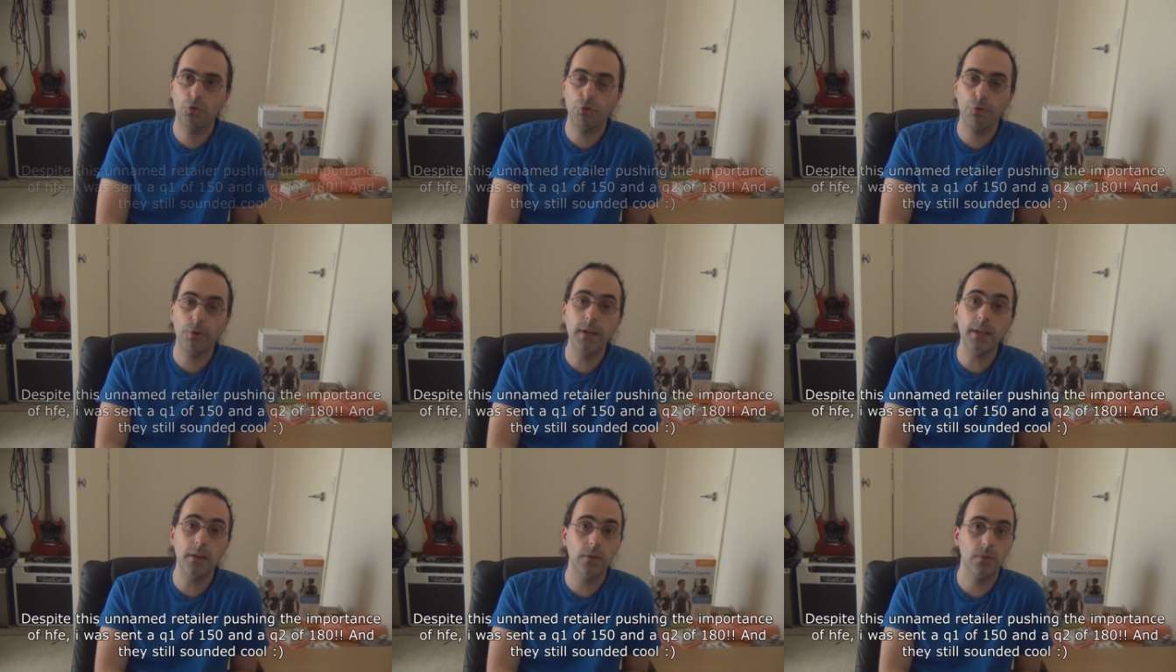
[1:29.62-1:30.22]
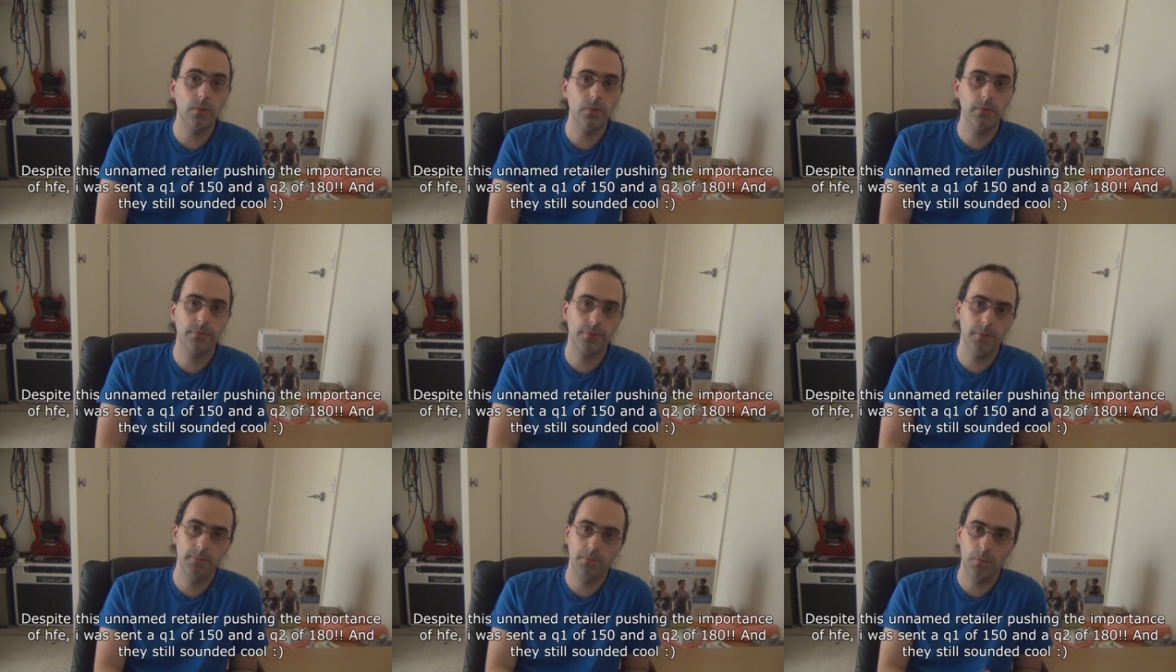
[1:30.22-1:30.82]
critical
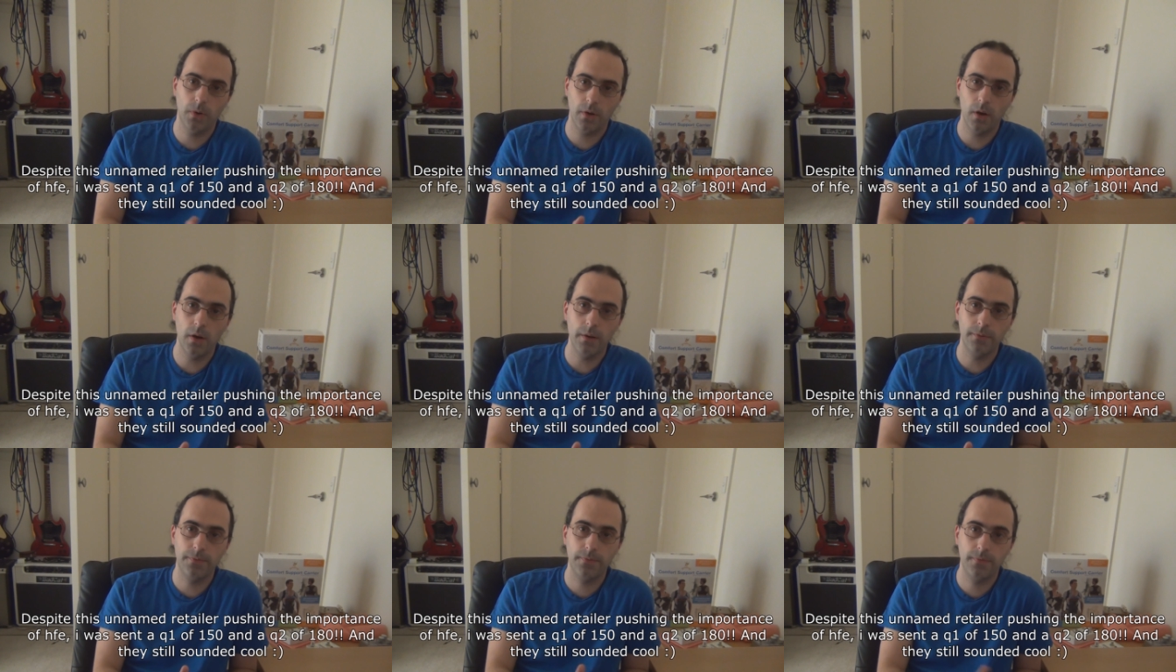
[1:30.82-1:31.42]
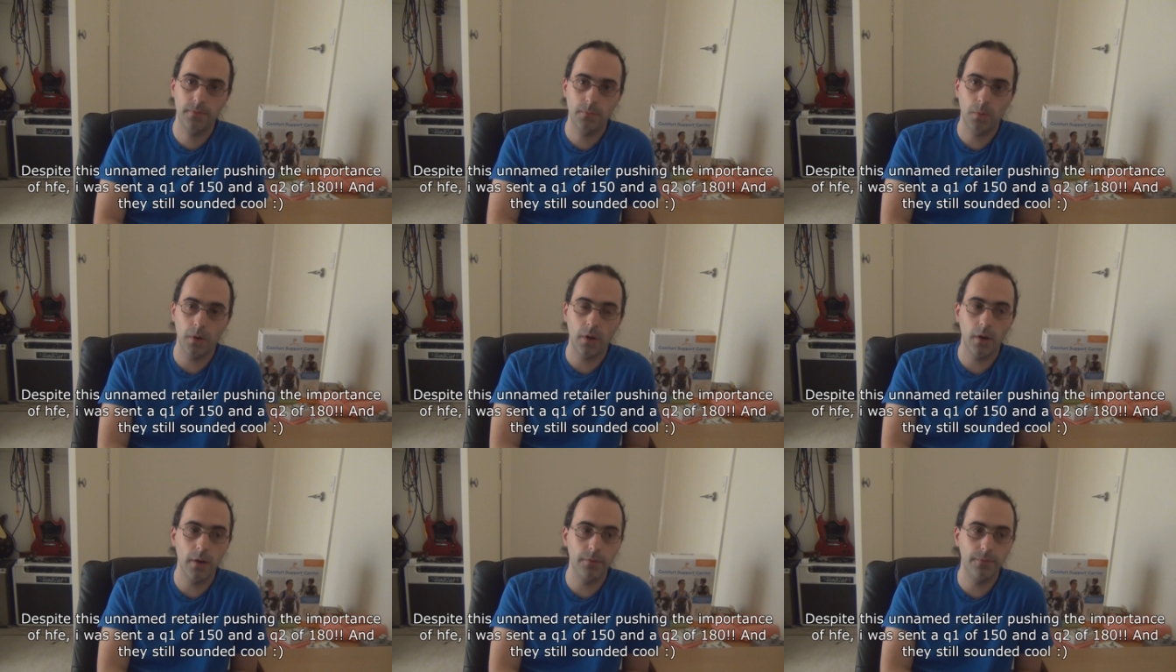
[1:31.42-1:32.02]
from what I've what
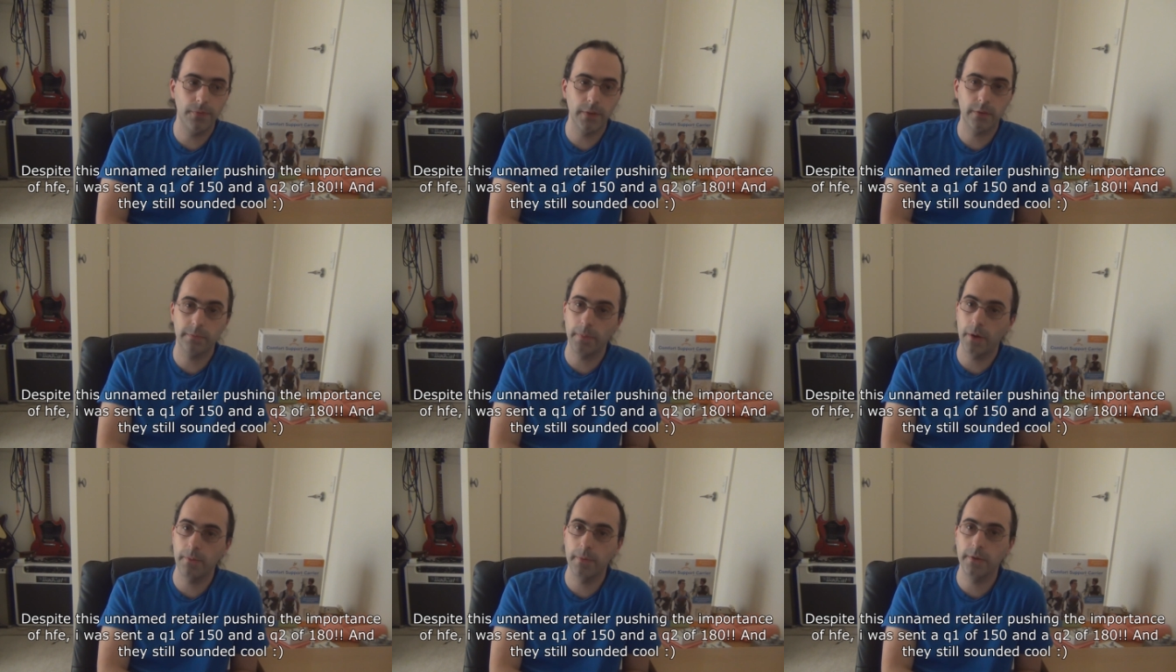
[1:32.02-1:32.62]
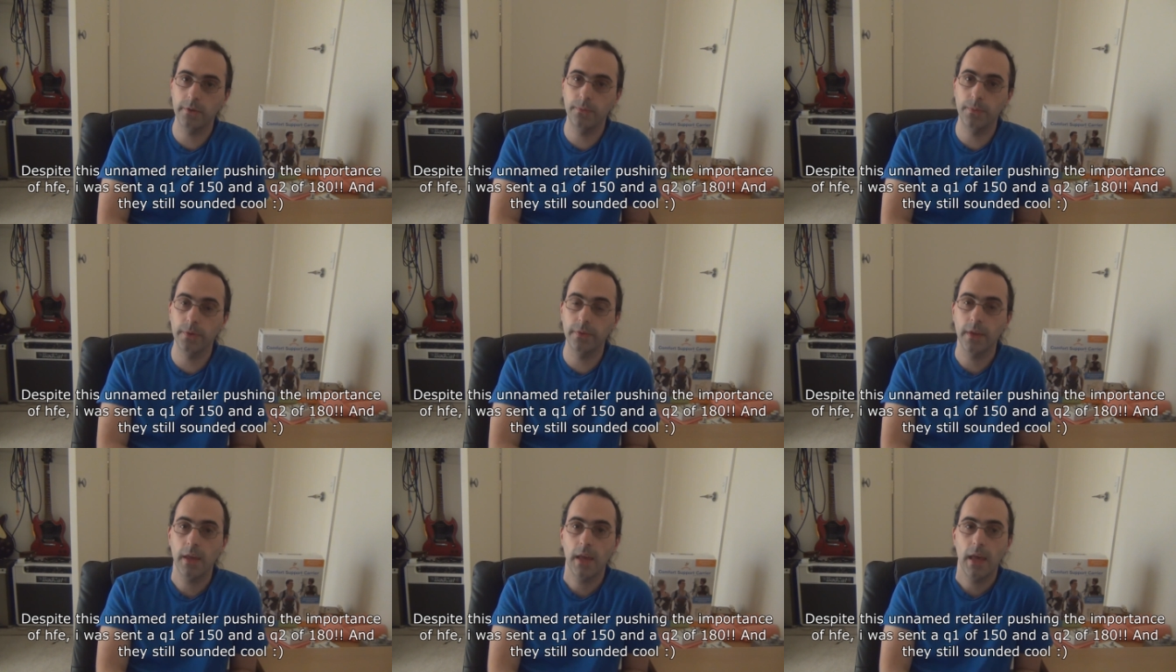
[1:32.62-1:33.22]
I've experimented
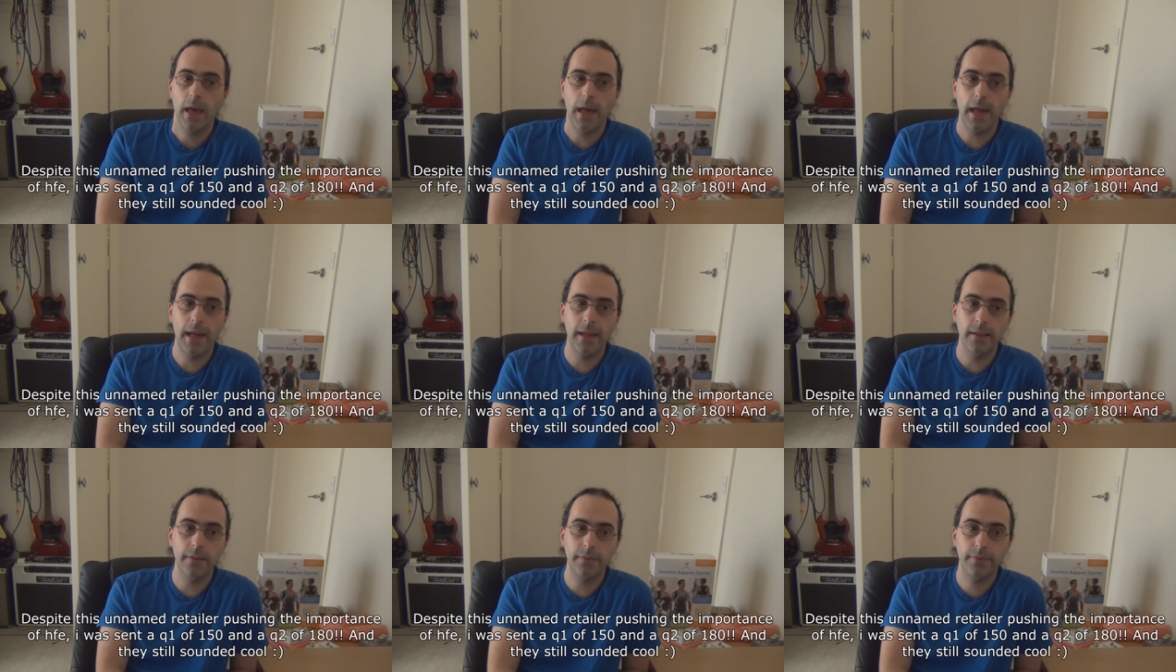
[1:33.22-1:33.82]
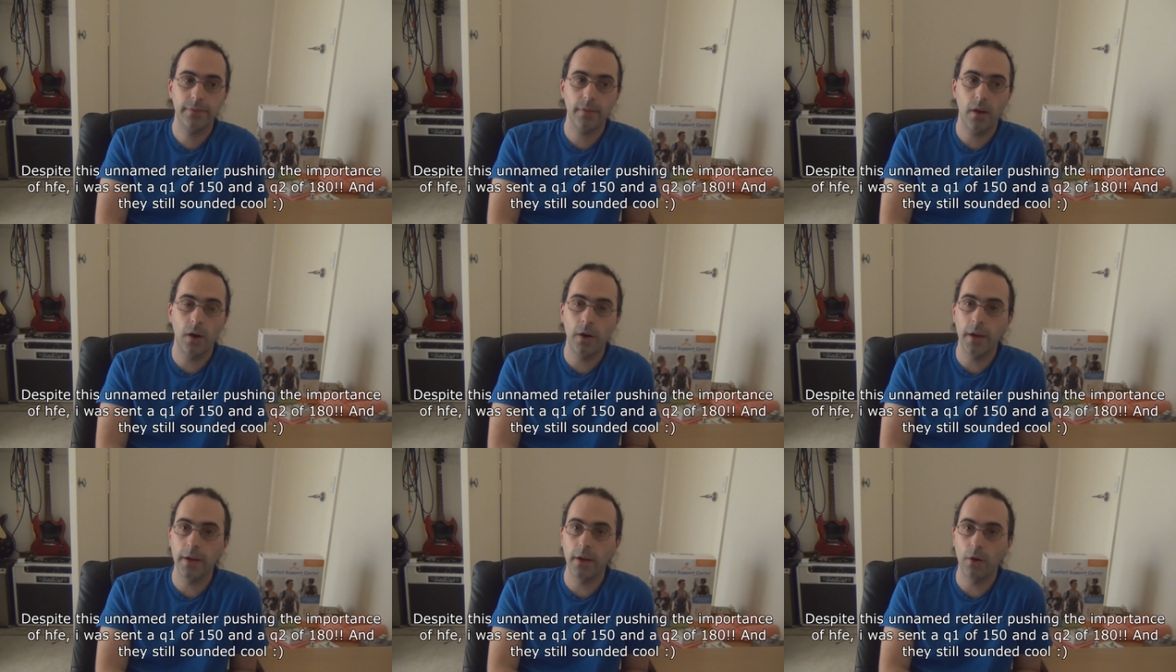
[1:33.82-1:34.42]
with as
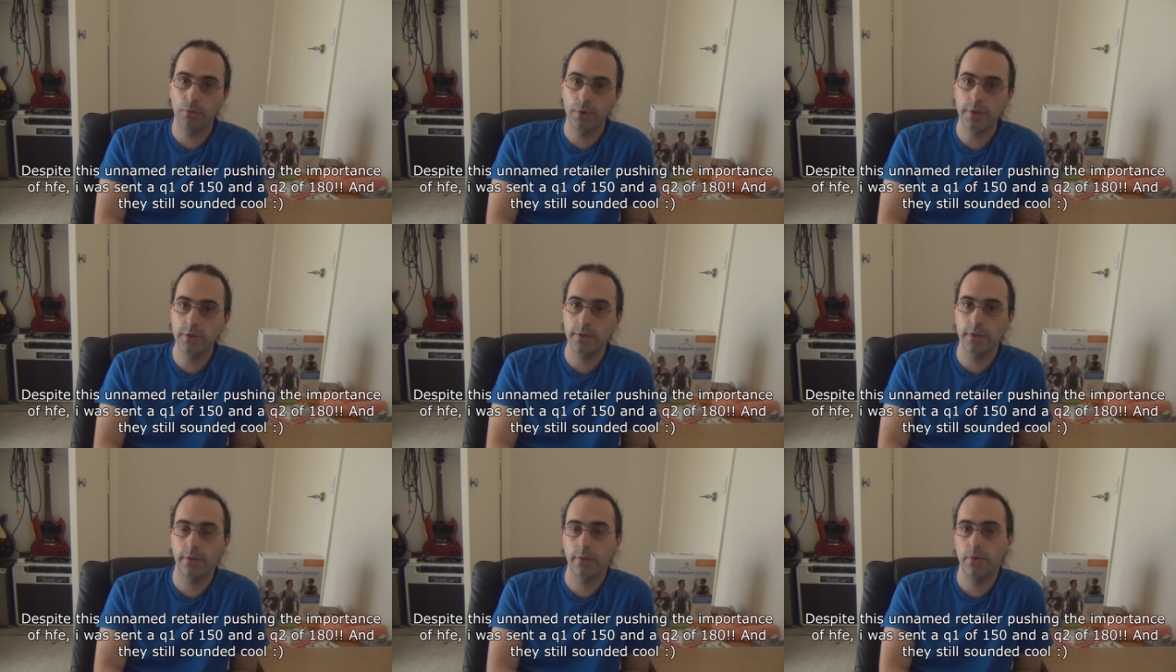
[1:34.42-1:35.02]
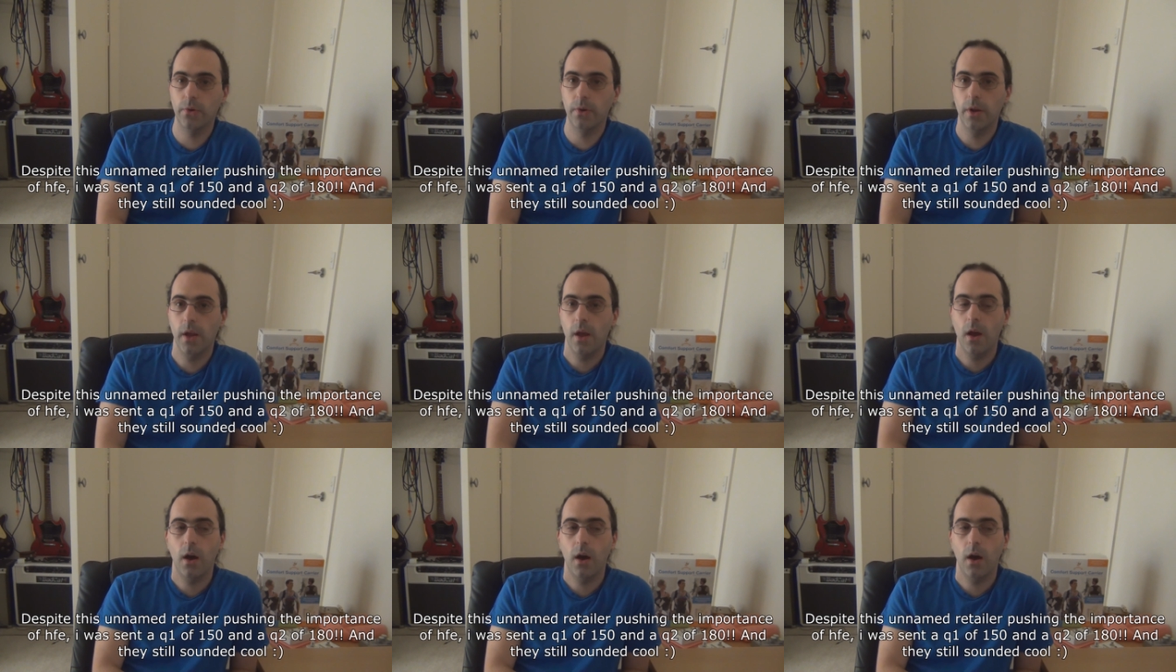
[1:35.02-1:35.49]
I originally thought.